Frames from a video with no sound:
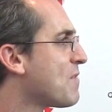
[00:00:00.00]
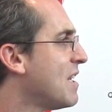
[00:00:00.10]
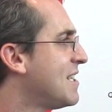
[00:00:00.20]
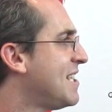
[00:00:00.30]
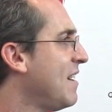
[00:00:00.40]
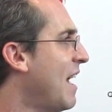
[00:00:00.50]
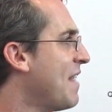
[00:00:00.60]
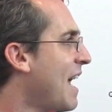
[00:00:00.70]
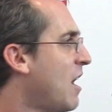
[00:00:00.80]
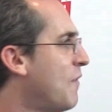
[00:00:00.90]
Let's see,
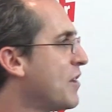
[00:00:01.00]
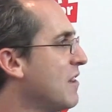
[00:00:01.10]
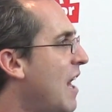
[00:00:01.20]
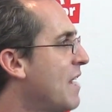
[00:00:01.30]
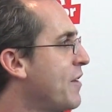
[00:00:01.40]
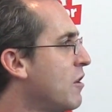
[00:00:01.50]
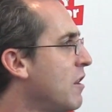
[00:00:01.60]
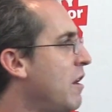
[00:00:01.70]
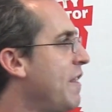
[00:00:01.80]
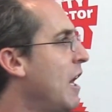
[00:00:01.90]
I covered a lot of it
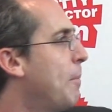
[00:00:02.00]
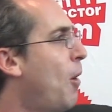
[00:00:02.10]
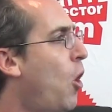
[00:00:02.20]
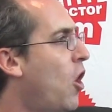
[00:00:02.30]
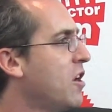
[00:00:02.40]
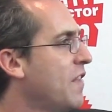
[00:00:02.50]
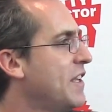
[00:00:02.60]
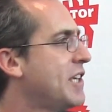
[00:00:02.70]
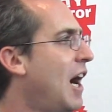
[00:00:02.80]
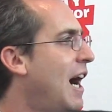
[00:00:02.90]
earlier. The pawn on
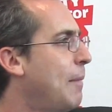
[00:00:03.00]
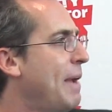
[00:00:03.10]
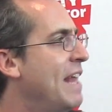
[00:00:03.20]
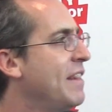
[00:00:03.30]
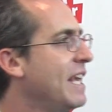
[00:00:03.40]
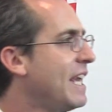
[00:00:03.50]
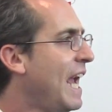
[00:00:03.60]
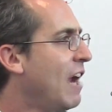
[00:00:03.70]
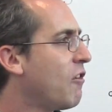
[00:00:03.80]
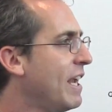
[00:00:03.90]
the top and the
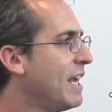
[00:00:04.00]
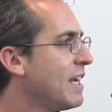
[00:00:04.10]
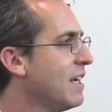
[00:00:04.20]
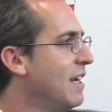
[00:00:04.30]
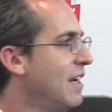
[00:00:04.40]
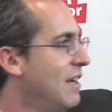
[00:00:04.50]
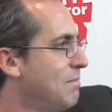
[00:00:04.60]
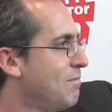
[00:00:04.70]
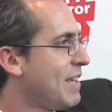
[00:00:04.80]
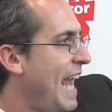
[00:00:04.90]
carrying
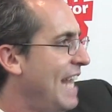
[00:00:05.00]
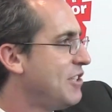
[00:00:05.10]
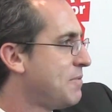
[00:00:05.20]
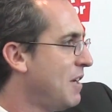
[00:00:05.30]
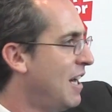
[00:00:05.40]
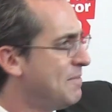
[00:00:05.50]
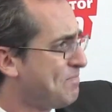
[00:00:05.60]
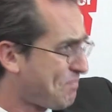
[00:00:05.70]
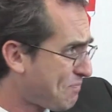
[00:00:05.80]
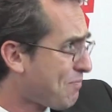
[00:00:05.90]
case
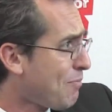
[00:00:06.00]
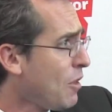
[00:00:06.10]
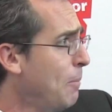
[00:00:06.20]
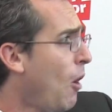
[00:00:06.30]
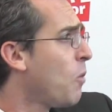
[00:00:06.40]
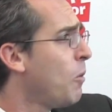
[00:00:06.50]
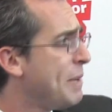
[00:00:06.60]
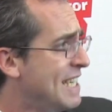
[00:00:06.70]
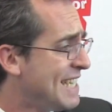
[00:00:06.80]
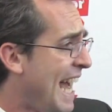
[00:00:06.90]
part will
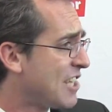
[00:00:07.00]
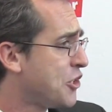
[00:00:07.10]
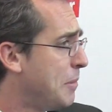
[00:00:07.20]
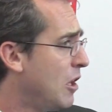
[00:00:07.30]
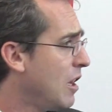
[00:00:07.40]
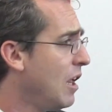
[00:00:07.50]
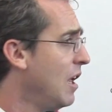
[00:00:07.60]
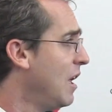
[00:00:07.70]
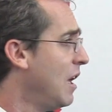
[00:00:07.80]
be detachable.